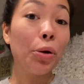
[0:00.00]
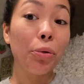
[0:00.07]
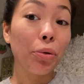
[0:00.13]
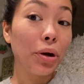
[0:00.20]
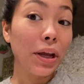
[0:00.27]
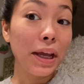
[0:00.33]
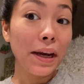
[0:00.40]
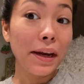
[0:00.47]

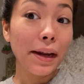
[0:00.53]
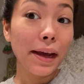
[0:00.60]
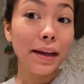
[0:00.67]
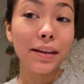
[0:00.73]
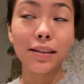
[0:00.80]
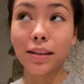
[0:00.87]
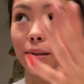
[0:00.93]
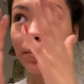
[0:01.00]
we're getting
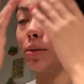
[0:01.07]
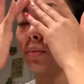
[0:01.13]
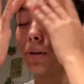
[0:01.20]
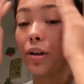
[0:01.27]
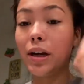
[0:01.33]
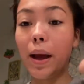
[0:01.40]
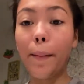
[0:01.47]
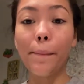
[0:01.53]
acne, but we're
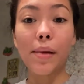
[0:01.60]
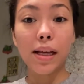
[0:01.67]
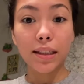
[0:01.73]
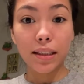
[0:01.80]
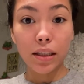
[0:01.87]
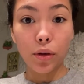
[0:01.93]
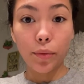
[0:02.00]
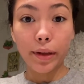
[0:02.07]
not
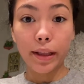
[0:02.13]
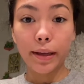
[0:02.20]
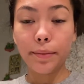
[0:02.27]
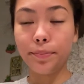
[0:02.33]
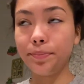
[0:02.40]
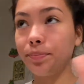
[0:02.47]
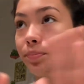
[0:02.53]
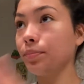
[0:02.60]
messing with
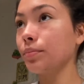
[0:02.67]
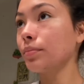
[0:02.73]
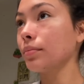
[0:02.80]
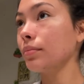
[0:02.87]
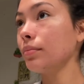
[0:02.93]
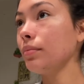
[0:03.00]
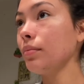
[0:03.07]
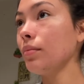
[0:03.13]
it.
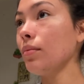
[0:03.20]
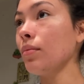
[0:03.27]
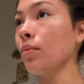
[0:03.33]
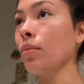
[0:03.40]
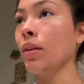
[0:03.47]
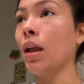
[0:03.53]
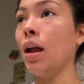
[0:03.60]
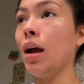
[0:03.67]

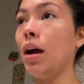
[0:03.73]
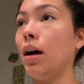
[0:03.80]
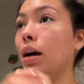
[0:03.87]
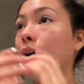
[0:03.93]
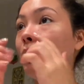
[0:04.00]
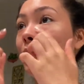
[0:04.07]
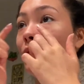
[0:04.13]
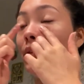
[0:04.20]

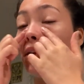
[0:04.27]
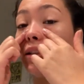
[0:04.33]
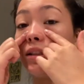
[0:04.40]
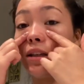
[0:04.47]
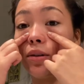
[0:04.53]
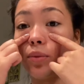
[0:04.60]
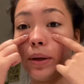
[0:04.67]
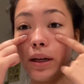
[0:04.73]
My face
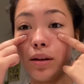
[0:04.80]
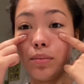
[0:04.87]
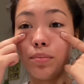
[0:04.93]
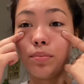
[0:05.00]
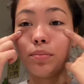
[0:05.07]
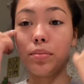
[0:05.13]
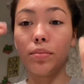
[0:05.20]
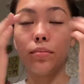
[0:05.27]
didn't wake up
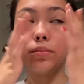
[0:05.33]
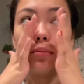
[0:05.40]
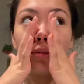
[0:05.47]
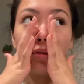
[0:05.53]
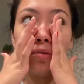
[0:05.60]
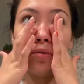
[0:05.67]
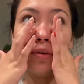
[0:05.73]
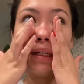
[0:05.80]

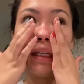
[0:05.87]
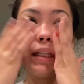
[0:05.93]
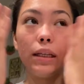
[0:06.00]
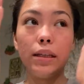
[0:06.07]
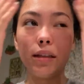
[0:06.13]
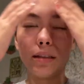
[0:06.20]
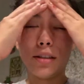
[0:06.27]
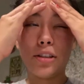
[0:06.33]
oily.
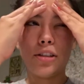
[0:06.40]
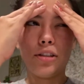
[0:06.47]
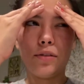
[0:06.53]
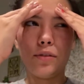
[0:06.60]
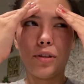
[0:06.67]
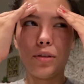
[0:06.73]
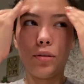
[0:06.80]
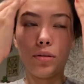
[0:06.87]
It just
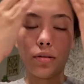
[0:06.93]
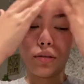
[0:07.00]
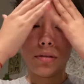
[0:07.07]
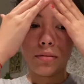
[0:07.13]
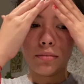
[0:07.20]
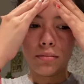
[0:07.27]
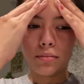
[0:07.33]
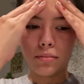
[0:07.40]
feels
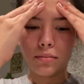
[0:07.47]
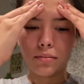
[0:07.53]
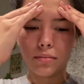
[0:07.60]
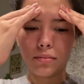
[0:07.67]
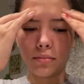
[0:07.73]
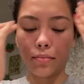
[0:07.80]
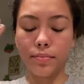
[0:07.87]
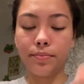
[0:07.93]

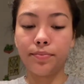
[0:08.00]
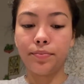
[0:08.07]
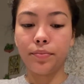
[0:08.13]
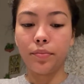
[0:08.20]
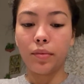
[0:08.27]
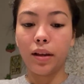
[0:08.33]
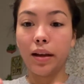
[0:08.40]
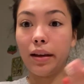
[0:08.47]

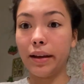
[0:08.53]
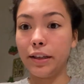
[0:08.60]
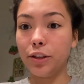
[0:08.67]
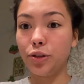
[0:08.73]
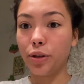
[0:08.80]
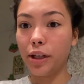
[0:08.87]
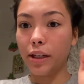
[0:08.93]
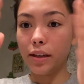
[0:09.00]

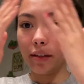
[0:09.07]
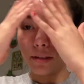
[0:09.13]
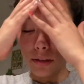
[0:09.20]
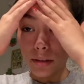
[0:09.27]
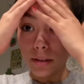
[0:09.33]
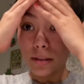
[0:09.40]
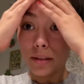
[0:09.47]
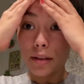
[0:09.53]
hydrated, you
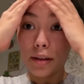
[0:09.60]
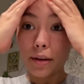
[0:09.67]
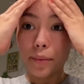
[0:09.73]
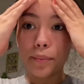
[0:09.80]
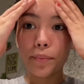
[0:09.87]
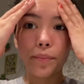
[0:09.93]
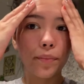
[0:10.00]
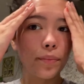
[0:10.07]
could say.
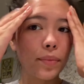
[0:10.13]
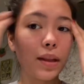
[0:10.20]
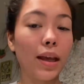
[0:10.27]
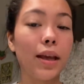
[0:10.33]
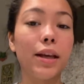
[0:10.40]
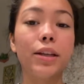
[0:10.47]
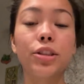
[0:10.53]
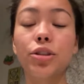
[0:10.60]

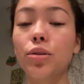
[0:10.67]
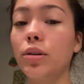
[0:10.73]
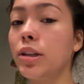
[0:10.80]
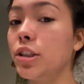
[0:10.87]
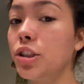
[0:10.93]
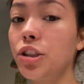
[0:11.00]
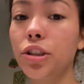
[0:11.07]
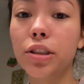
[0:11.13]
So
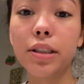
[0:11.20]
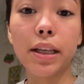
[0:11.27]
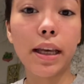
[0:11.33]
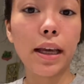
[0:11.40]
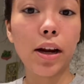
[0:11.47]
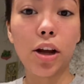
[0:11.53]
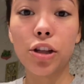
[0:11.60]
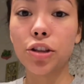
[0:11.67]
let's just
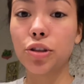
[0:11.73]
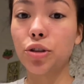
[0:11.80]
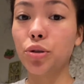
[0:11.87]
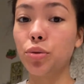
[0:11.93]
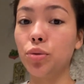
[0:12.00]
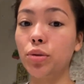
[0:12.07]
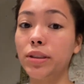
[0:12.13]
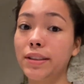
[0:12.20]
get on to
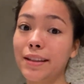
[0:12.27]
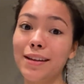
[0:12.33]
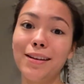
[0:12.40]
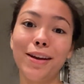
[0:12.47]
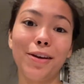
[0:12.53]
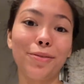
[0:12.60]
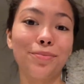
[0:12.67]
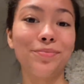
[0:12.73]
the
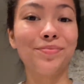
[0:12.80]
skincare.